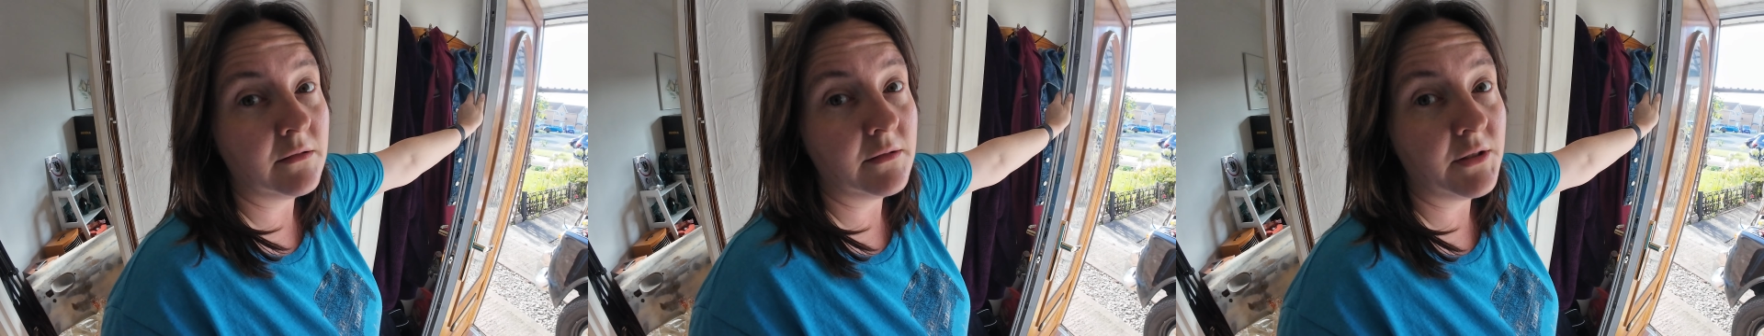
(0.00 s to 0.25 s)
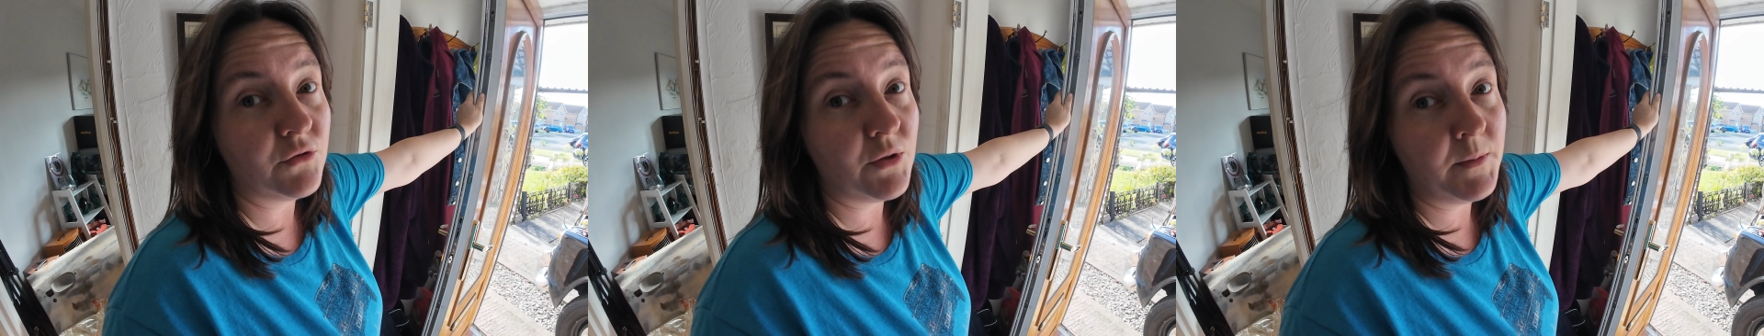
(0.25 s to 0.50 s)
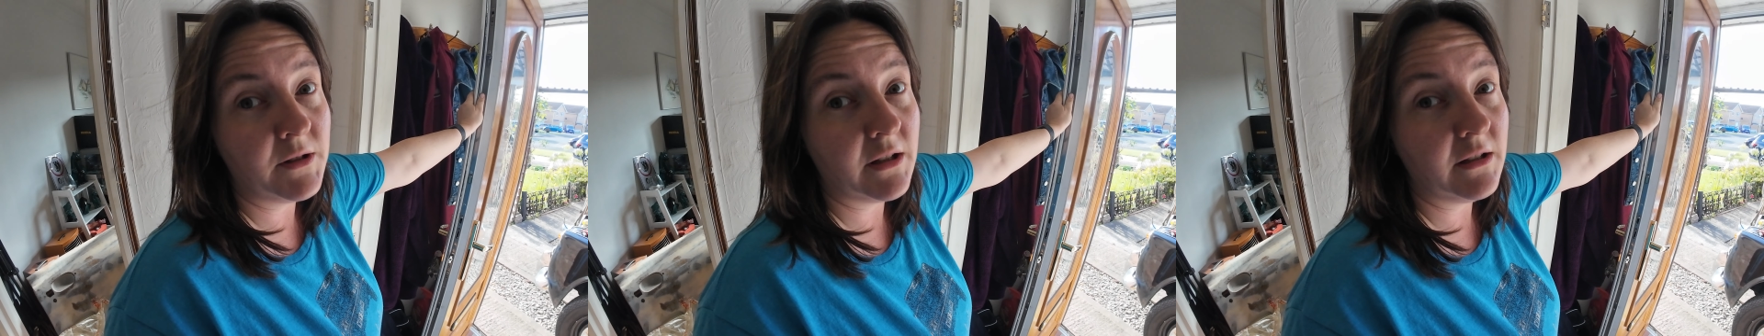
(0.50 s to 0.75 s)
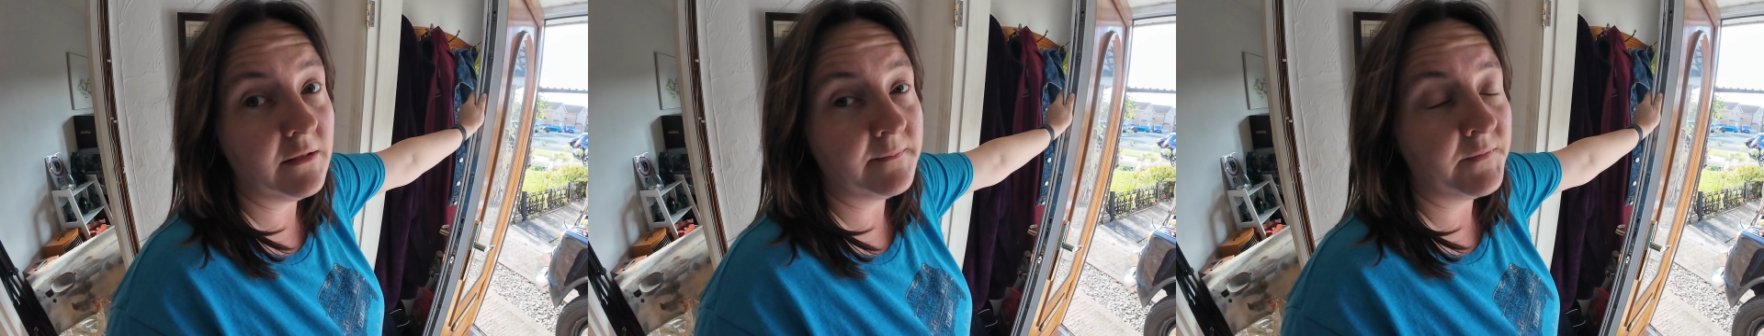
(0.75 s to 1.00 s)

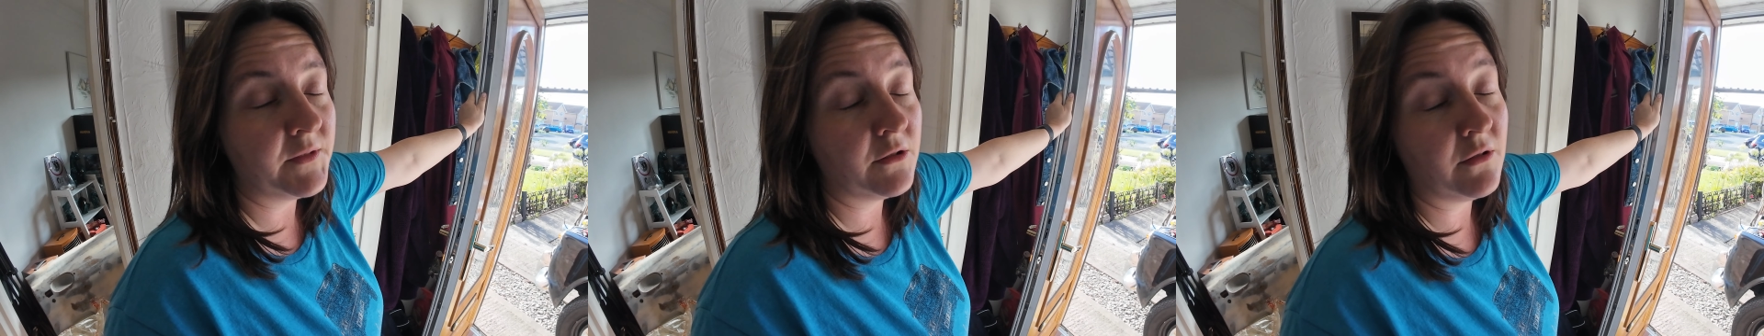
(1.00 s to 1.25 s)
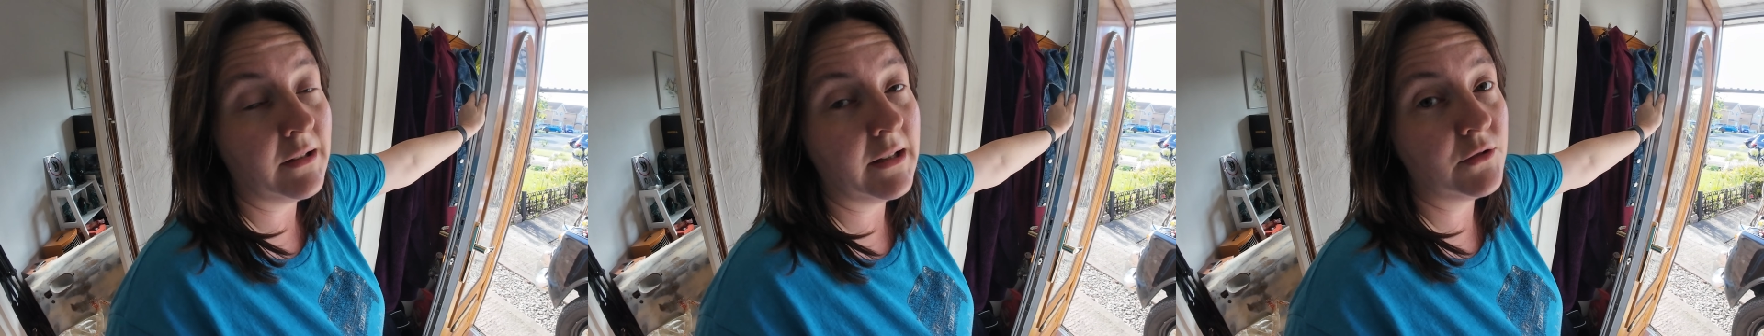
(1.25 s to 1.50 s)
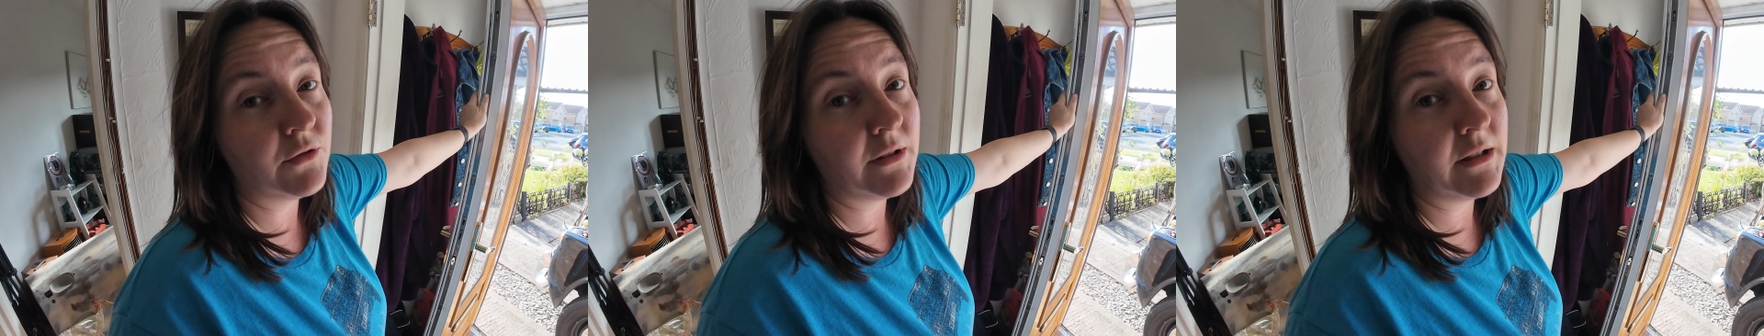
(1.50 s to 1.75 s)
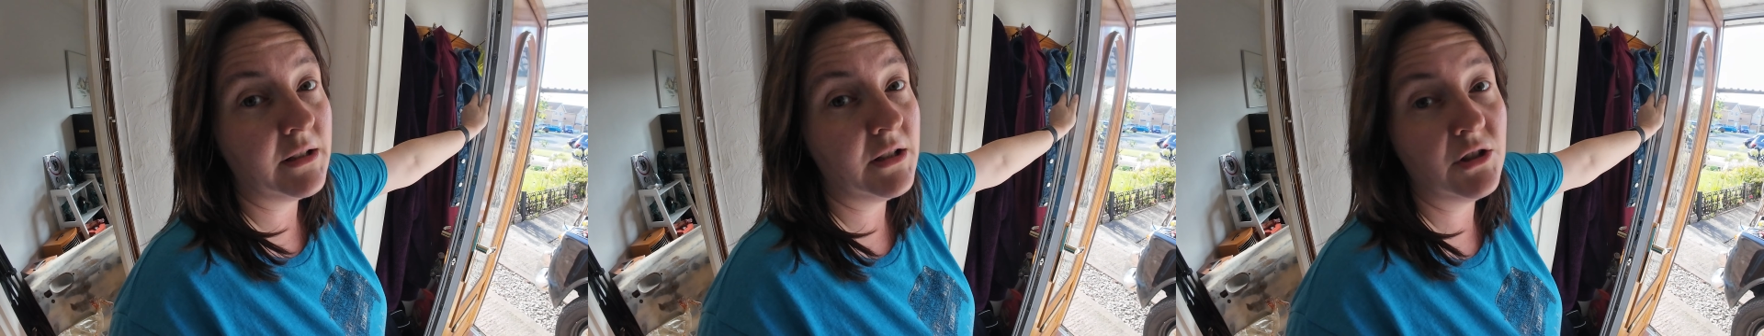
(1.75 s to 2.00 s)
distributor, got
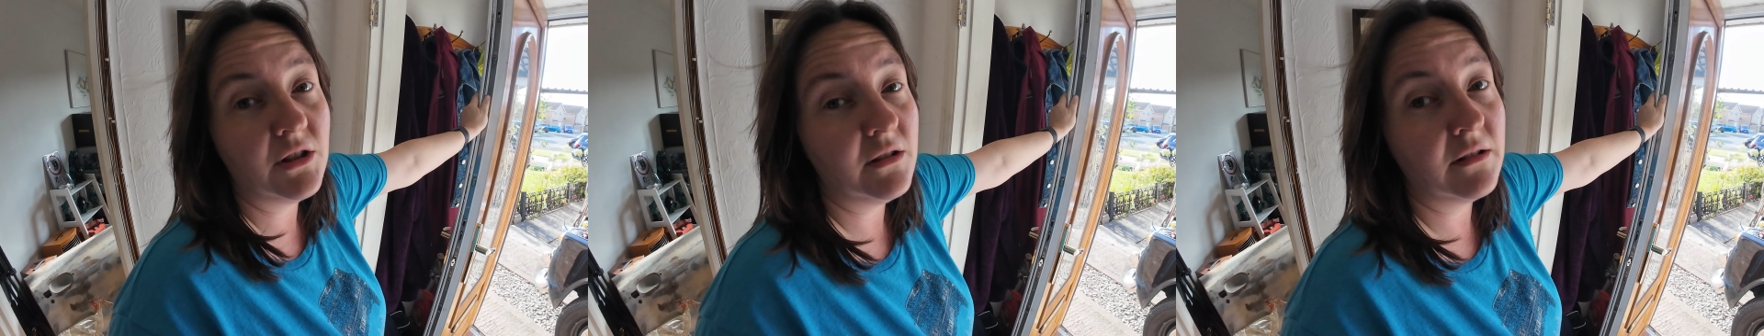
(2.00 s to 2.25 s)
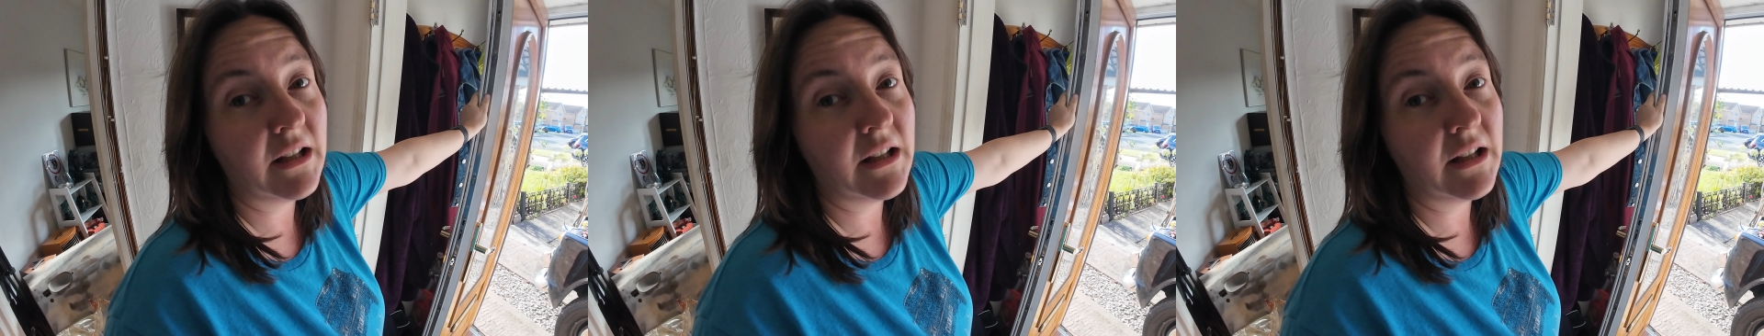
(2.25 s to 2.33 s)
electronic ignition,